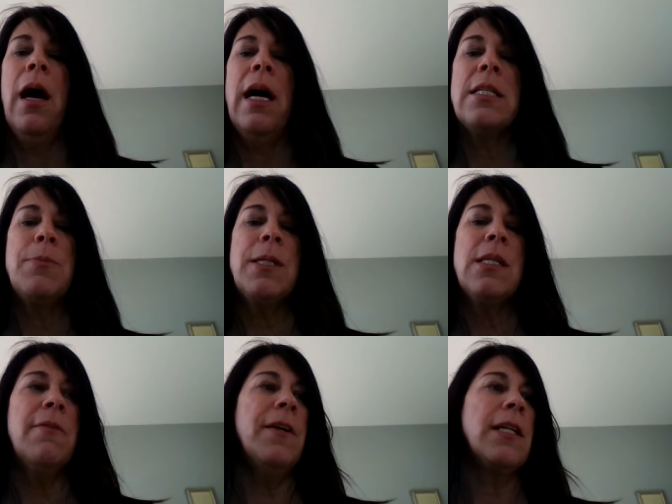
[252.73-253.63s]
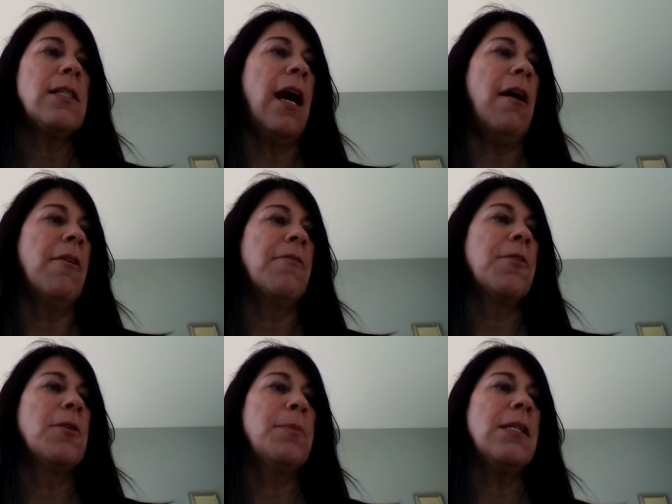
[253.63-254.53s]
a specific tariff
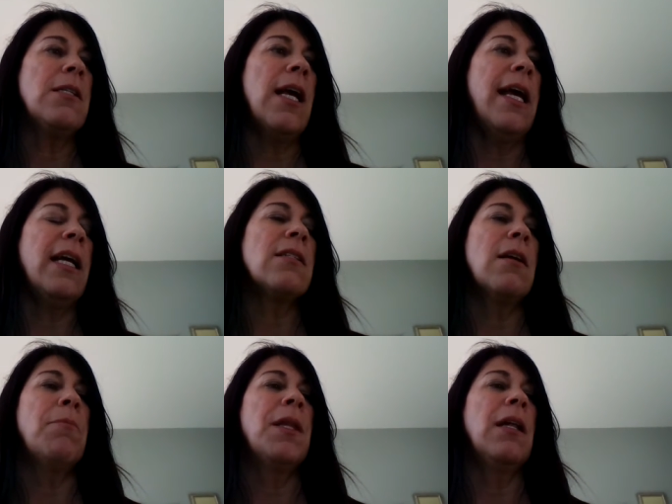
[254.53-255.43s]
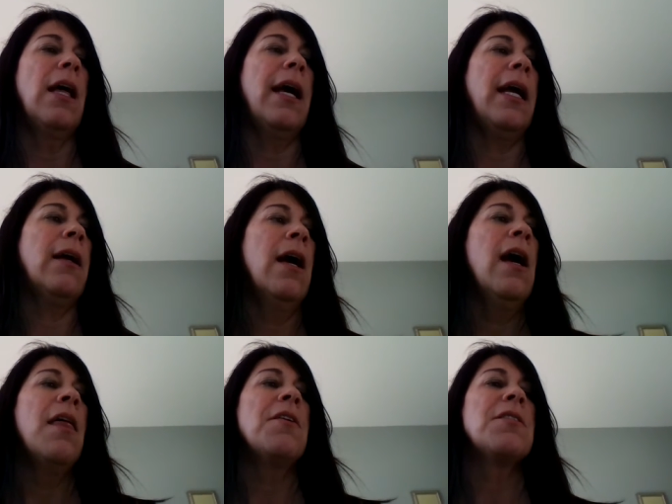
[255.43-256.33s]
could be saying something like
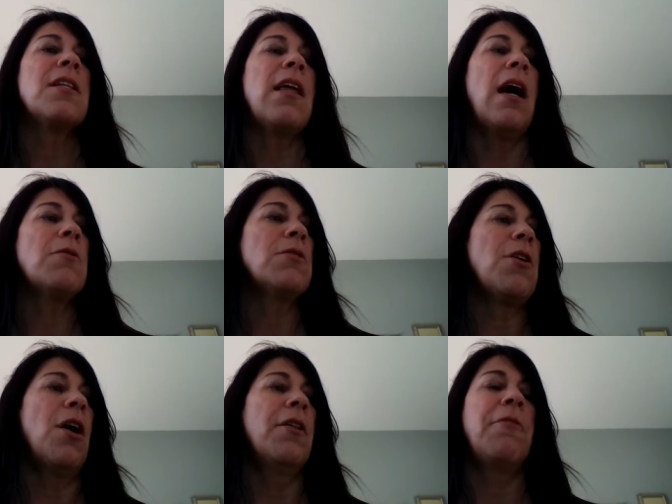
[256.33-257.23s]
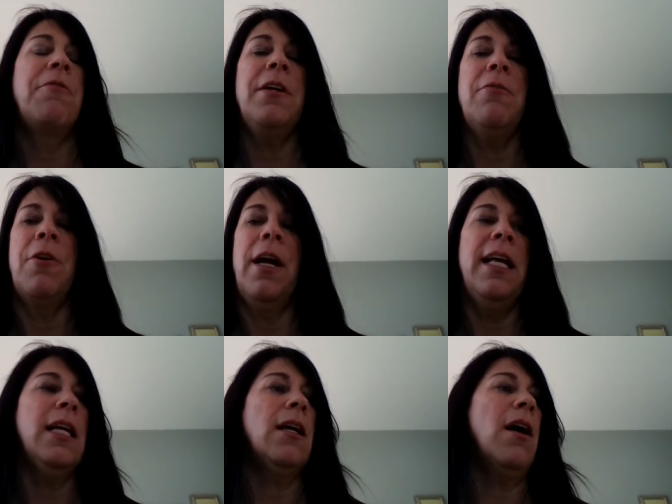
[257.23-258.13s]
there's a $1,000 fee for
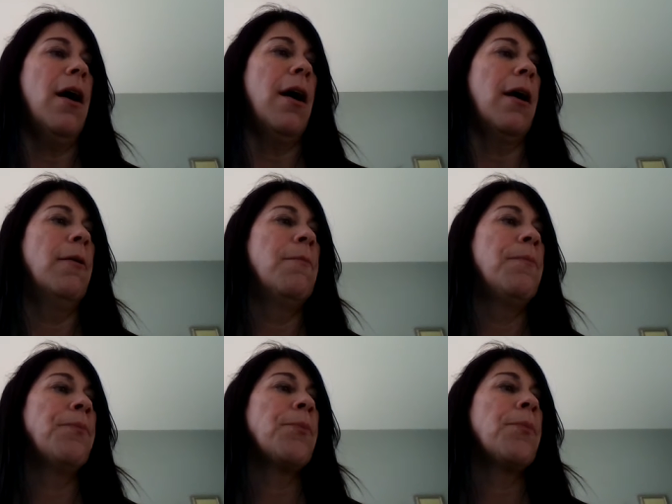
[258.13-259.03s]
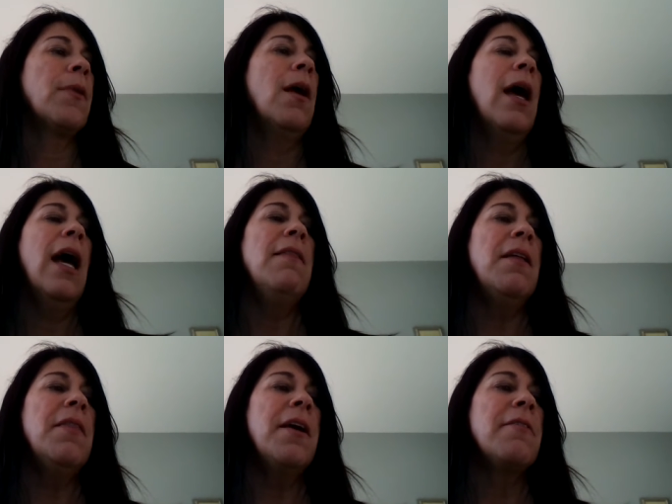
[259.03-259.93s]
any car. And
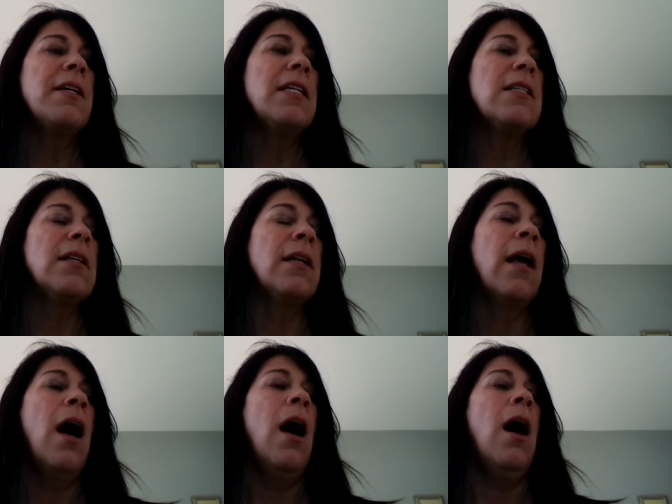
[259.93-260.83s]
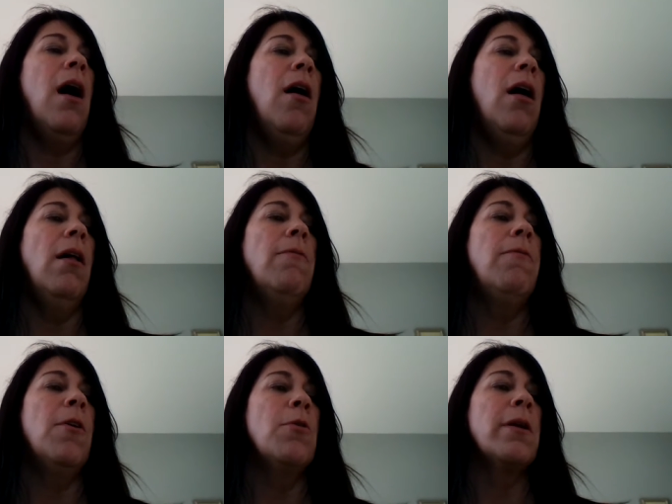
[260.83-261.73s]
then there is an all
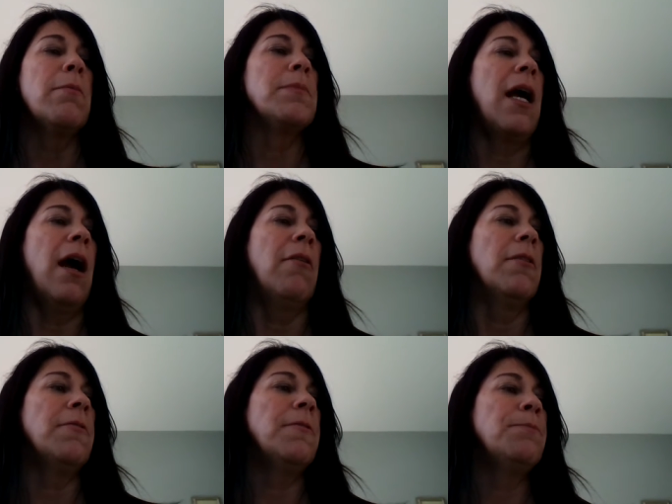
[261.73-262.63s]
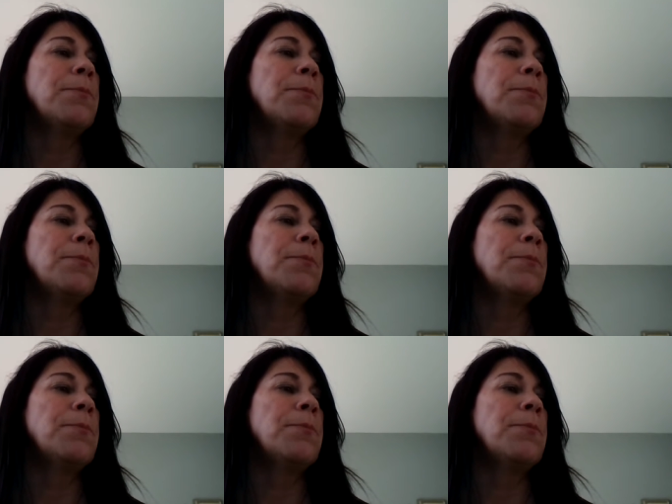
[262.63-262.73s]
votum tariff,